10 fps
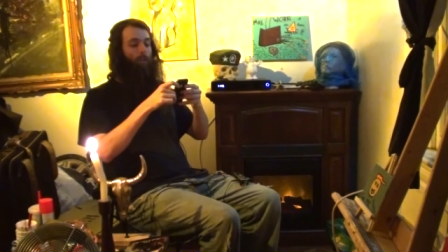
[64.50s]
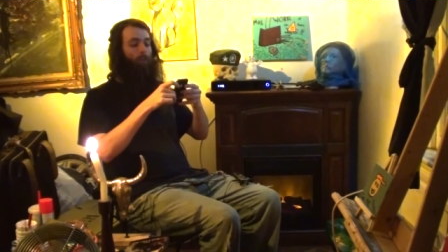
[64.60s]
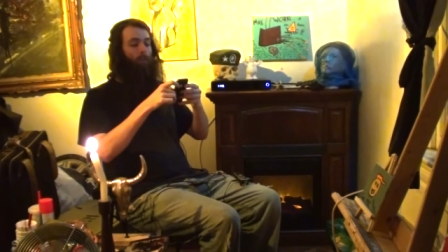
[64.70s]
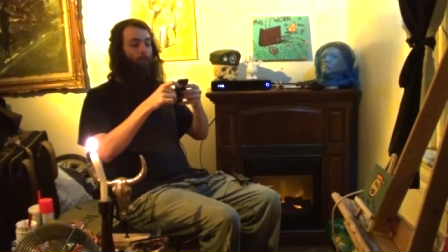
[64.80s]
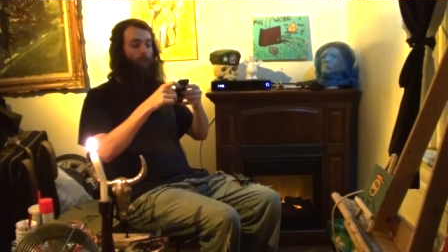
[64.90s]
of
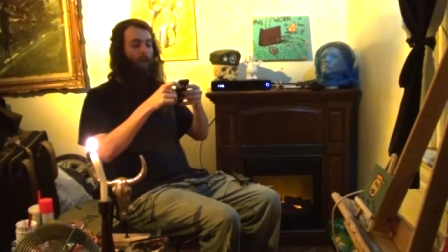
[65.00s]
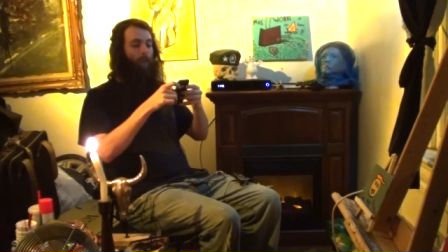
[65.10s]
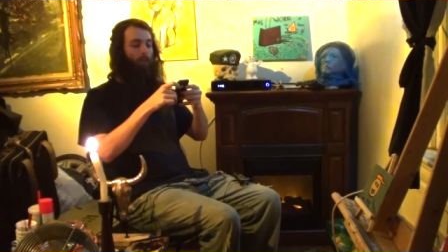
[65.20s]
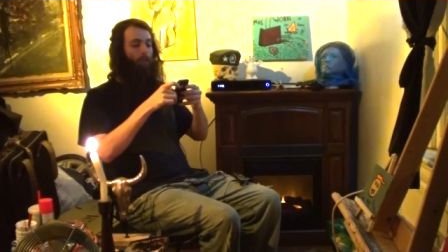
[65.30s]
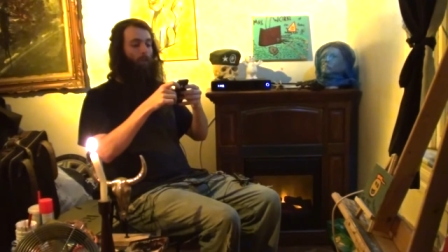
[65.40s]

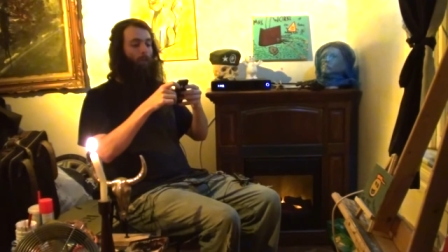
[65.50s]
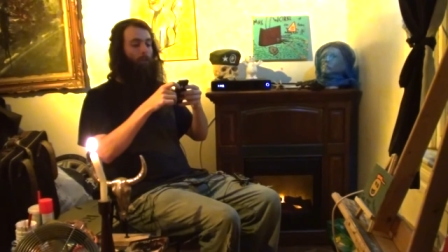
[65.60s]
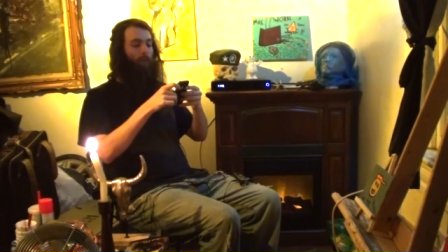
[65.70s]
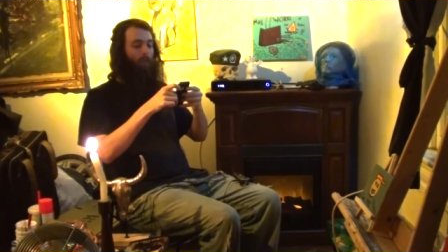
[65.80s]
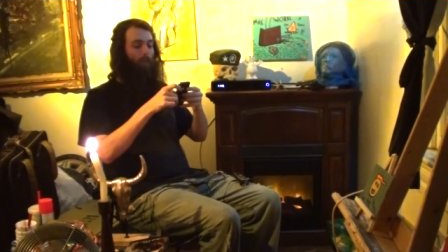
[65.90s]
supernatural,
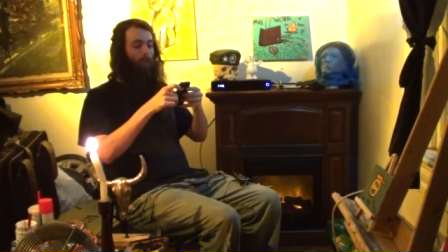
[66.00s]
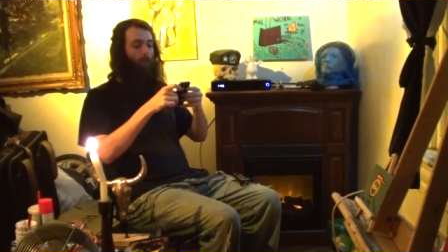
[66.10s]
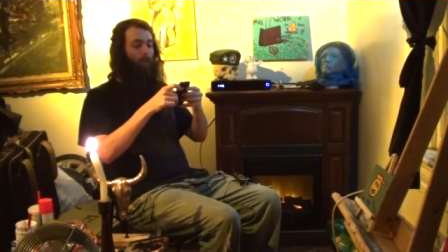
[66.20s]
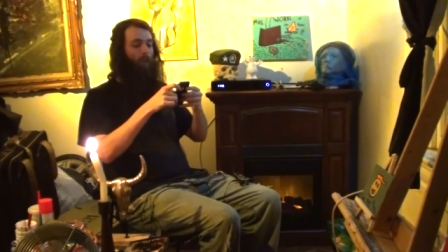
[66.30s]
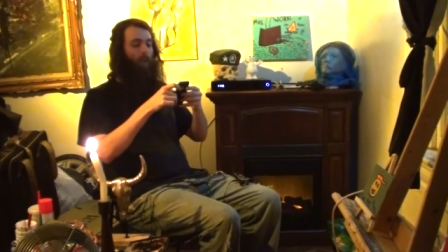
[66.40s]

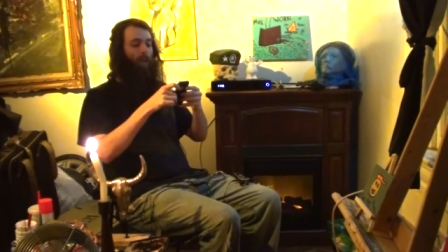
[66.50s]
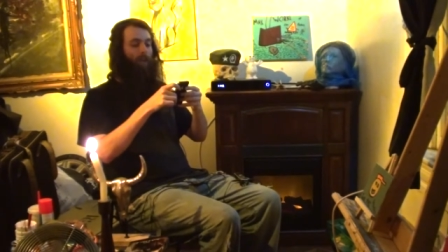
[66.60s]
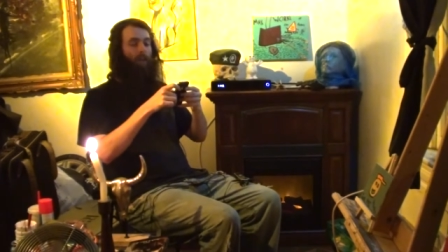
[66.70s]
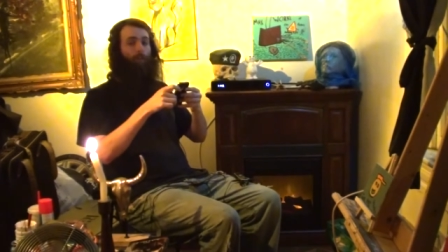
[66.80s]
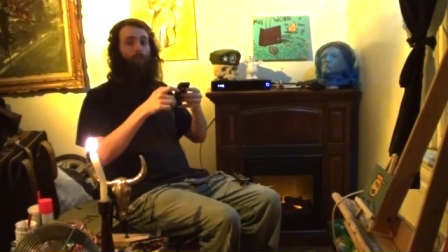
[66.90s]
mythical,
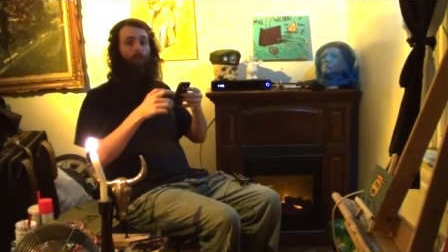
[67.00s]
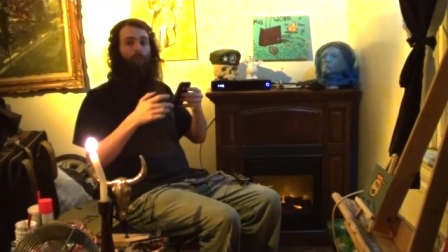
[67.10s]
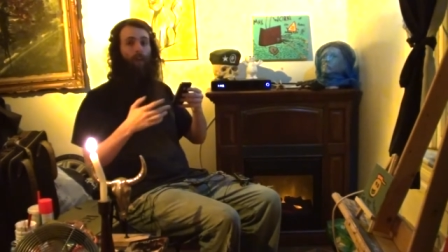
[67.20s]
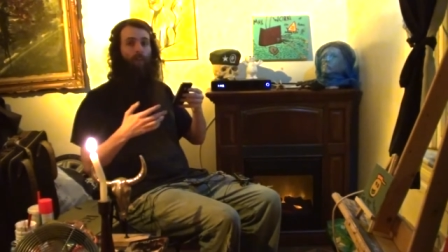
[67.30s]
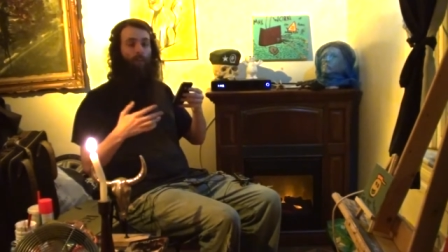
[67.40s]
and even
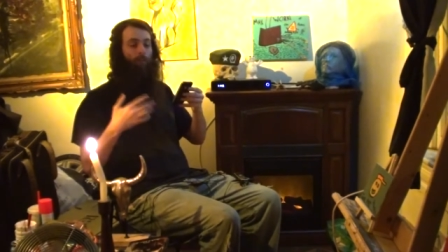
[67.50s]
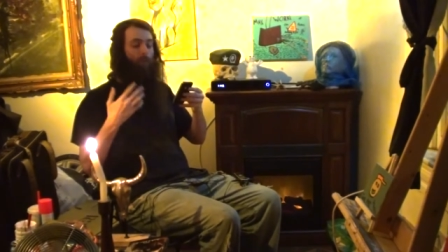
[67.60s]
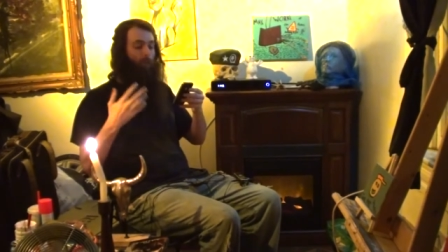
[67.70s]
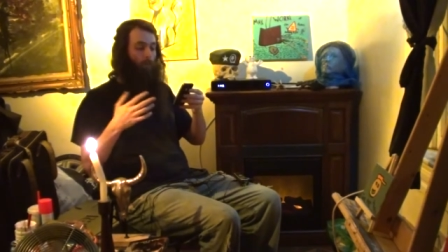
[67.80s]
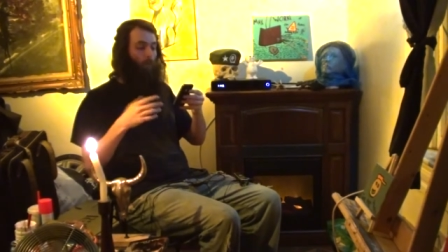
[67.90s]

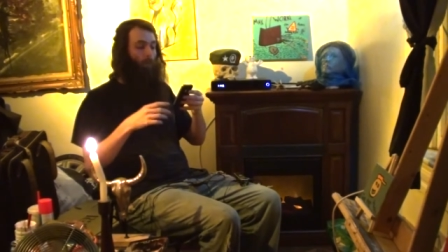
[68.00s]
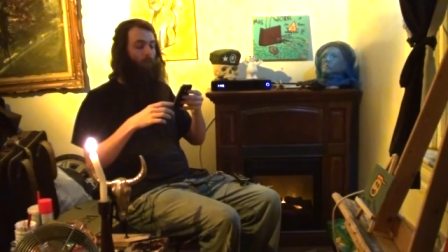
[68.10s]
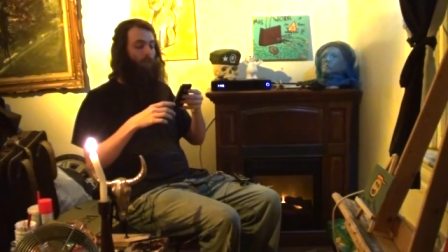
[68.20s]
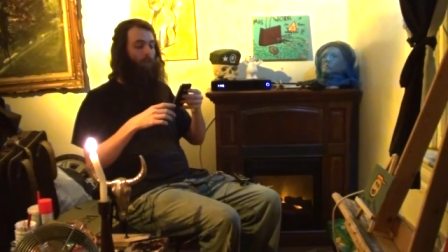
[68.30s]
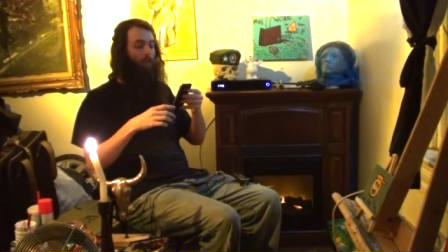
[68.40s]
scientific
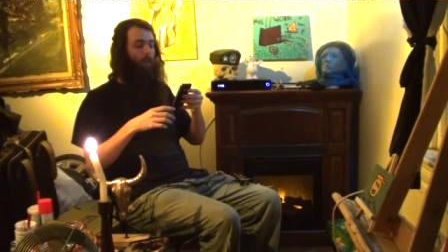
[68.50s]
tropes.